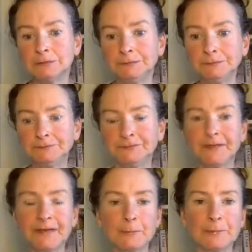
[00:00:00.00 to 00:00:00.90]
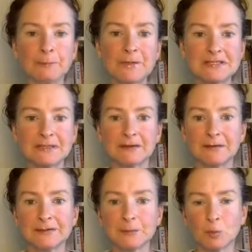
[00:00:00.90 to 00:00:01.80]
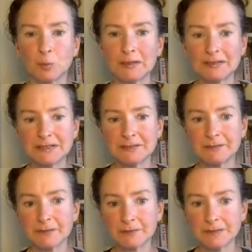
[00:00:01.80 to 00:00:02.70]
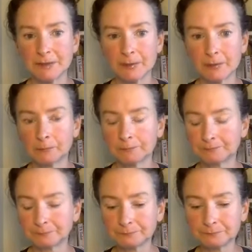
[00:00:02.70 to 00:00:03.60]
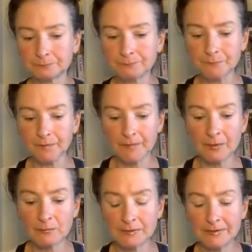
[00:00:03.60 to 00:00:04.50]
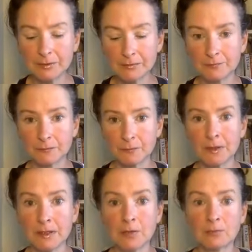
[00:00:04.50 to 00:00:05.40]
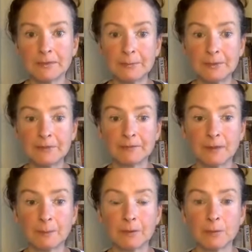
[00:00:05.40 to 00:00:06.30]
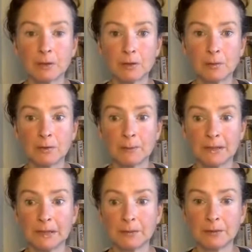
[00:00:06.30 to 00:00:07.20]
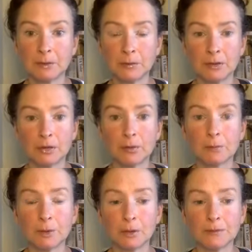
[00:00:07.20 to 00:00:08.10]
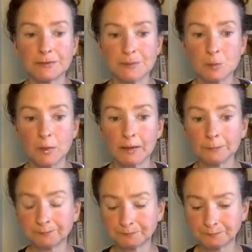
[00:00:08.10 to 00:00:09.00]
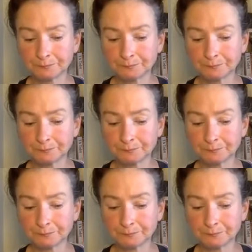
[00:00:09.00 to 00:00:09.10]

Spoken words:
Keep mixing those up. You want plenty of those going on. They are really good for really beefing up your microbiome and keeping you in a good mood as well.